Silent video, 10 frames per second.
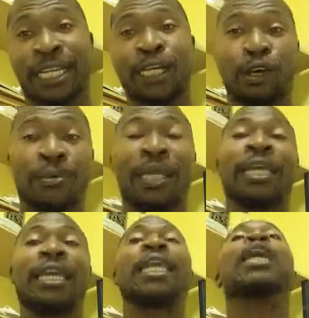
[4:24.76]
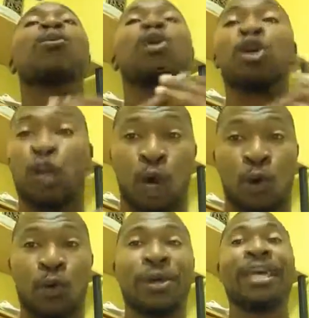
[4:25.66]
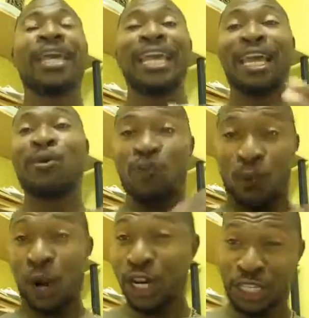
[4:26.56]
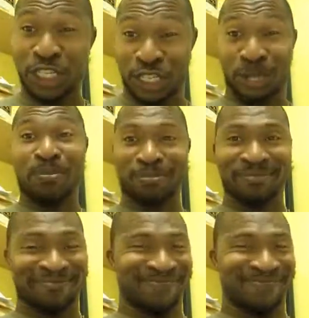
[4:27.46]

to him, and he will go and worship